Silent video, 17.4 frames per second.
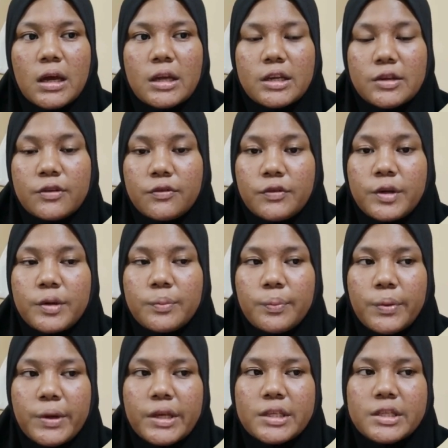
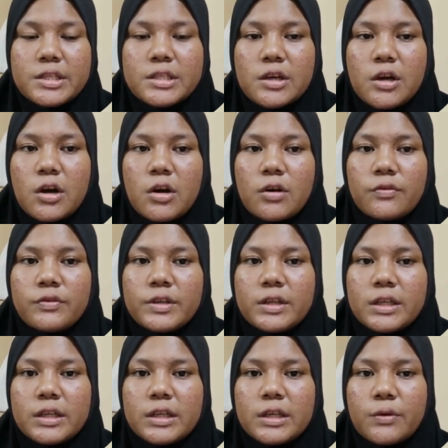different page of
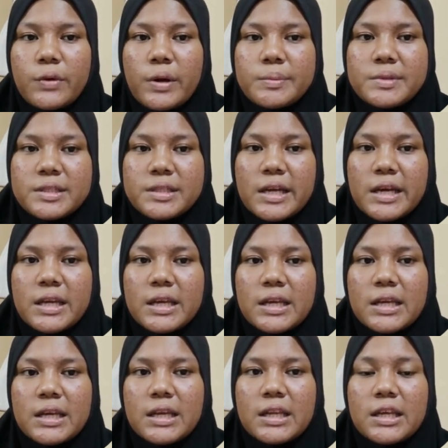the website.
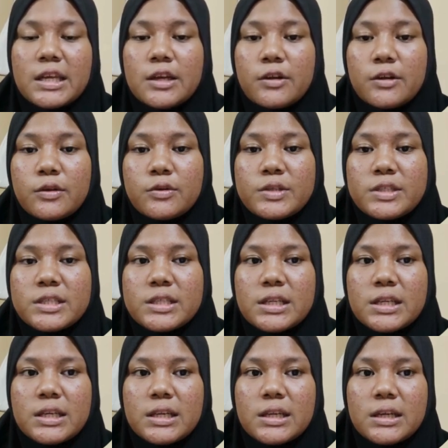It includes
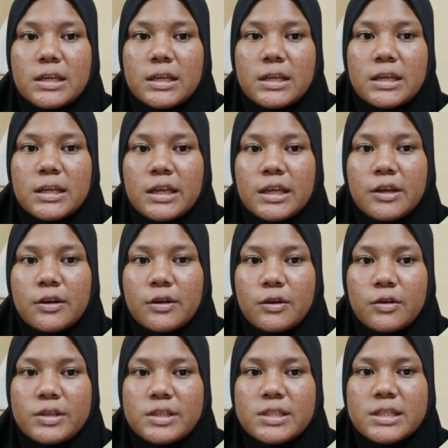
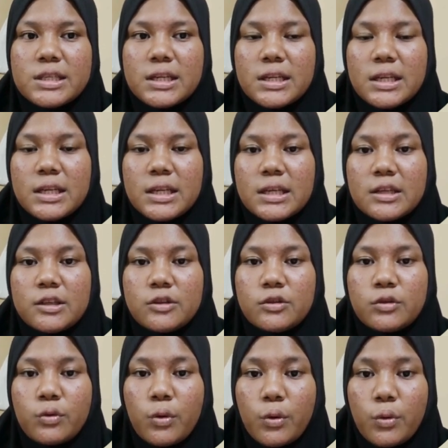link
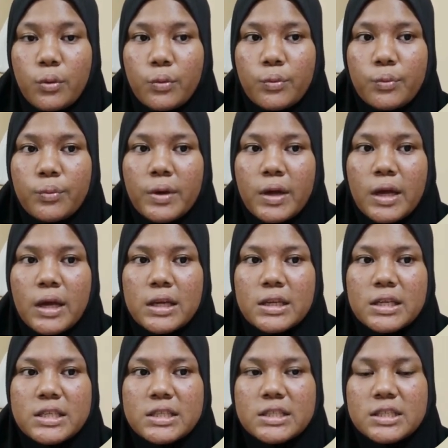to home,
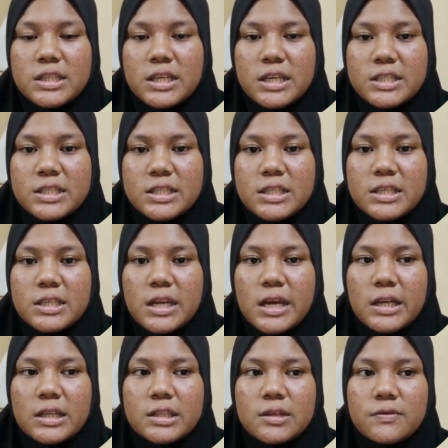destination,
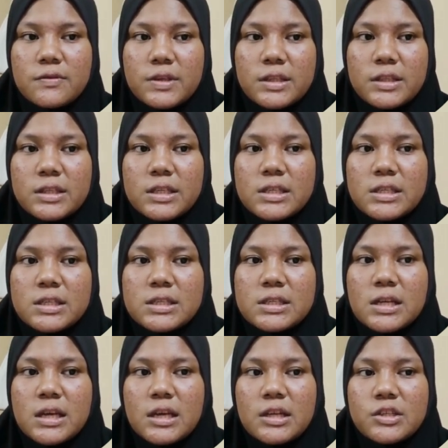activities,
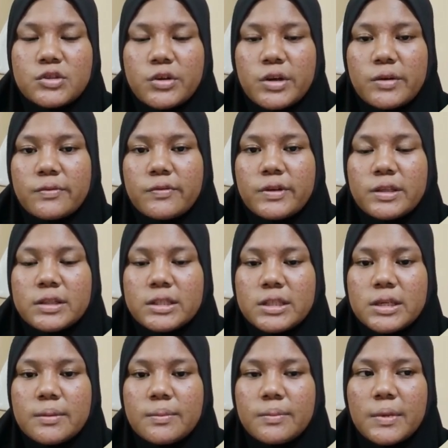travel
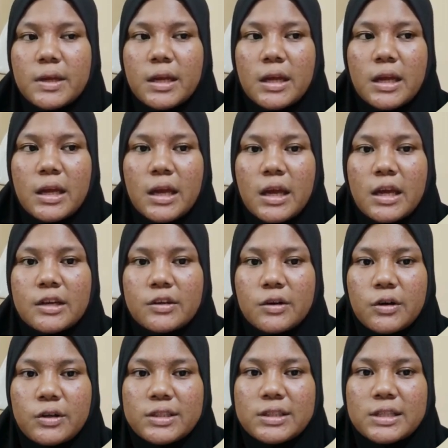tip, and
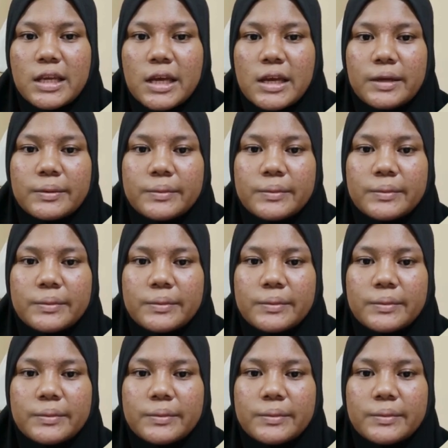contact.